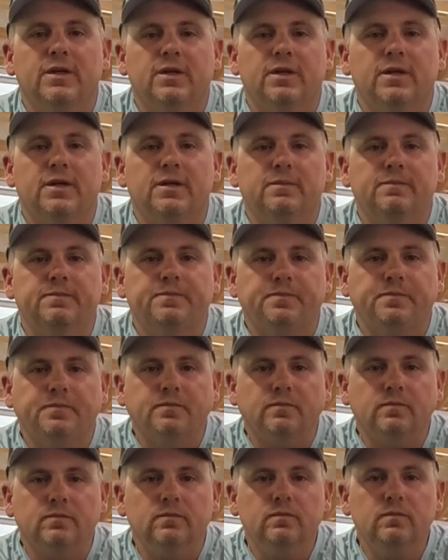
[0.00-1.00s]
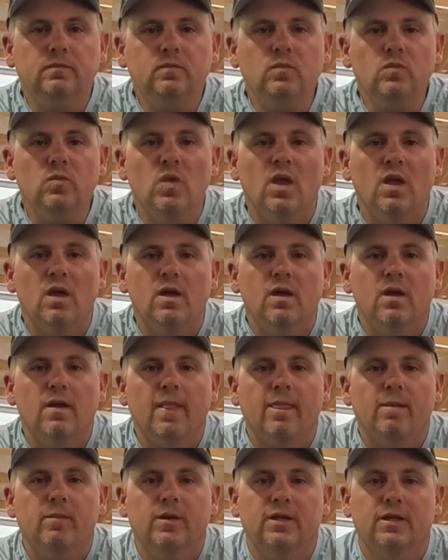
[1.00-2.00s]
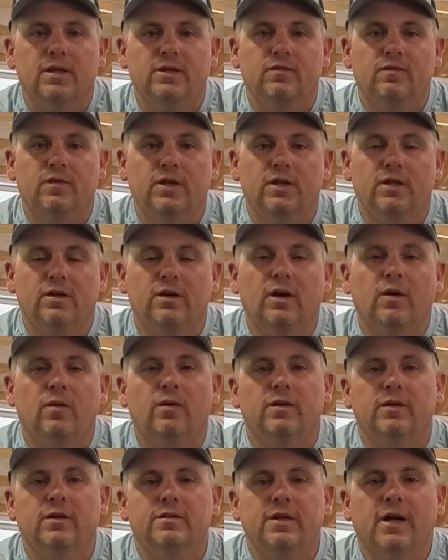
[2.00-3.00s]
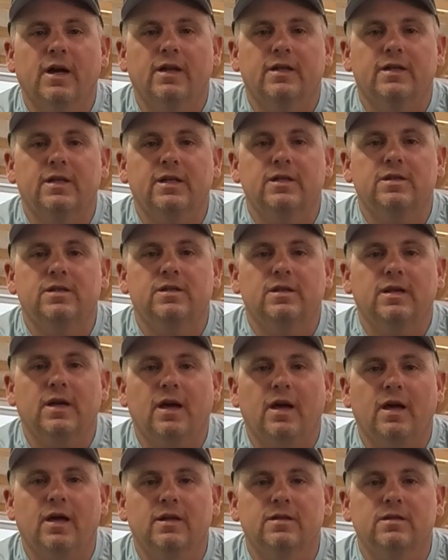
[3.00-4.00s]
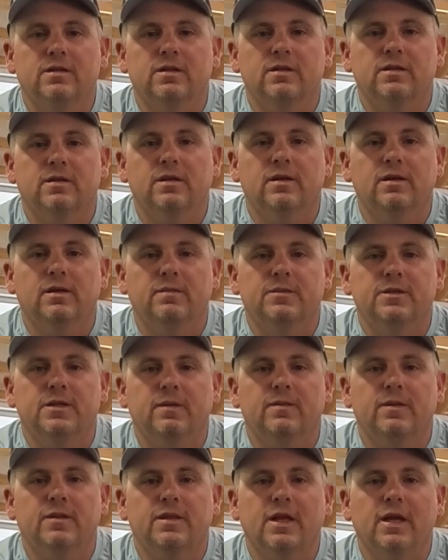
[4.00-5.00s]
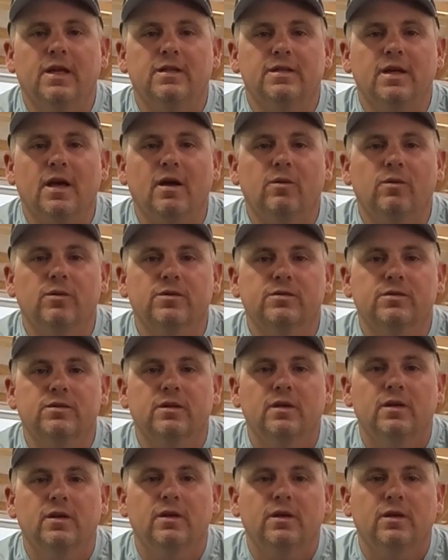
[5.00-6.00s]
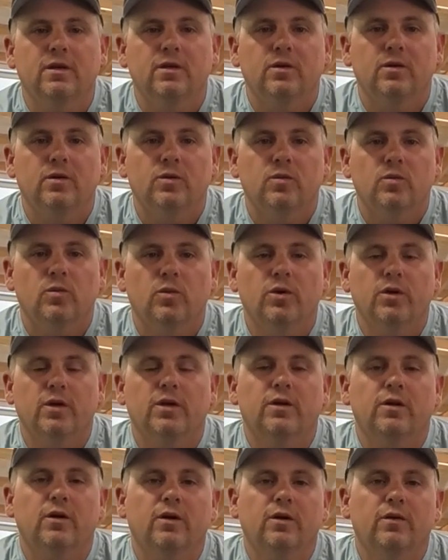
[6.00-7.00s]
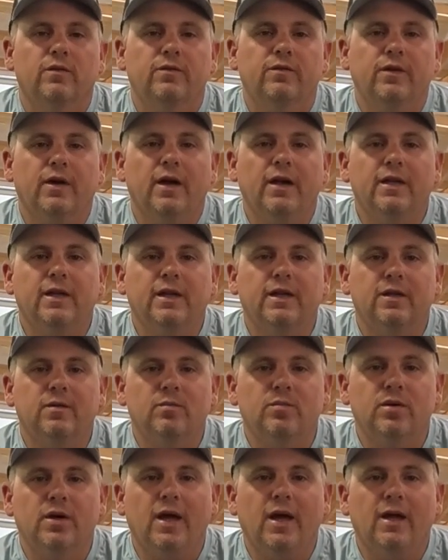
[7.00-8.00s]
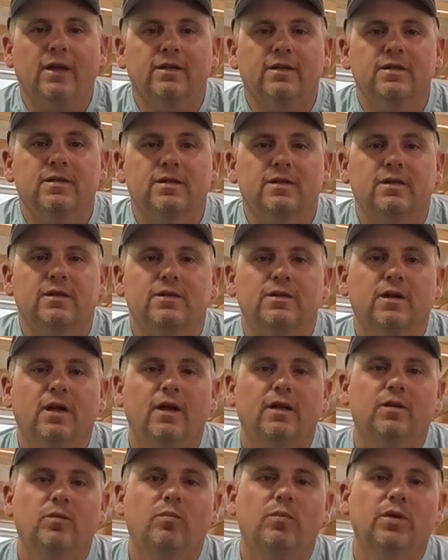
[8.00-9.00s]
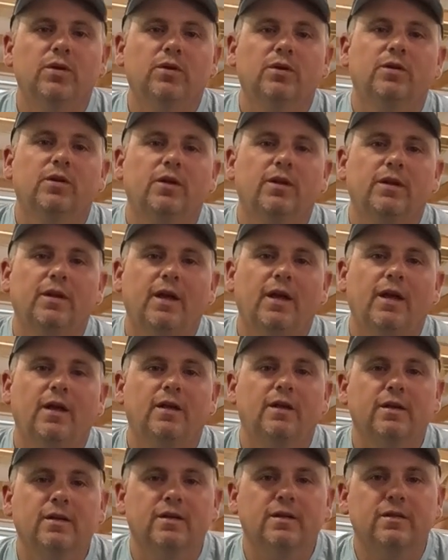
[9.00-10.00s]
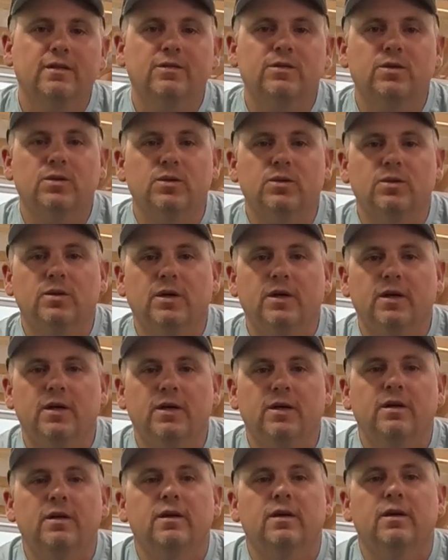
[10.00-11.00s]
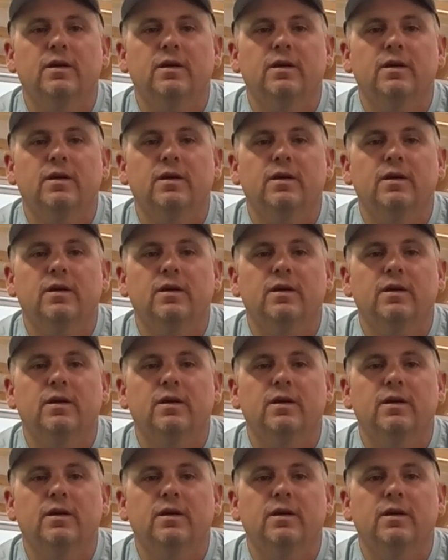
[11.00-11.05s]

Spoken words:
But in this video, I want to try to teach you guys some of the things I was working on finding in practice, and then trying to build on that to